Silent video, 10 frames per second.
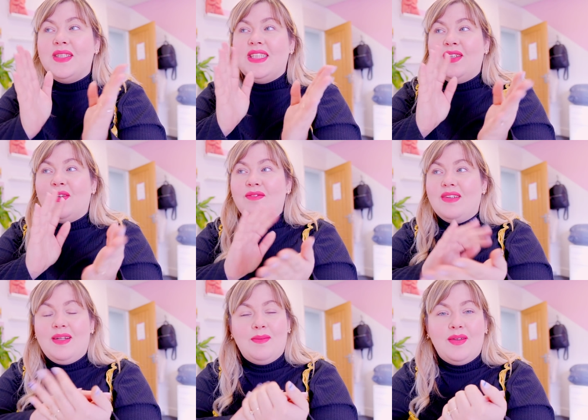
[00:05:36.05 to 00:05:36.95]
which
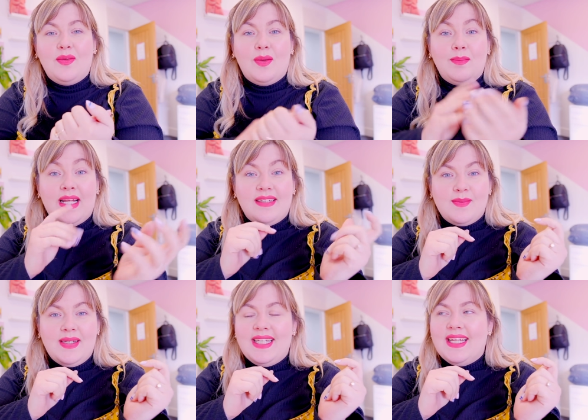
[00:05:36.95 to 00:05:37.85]
hopefully will go up
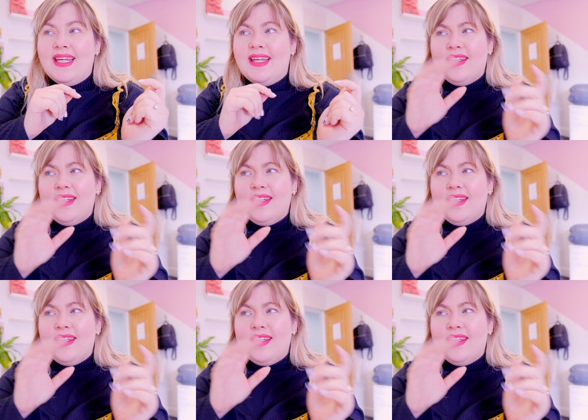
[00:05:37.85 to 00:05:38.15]
next week.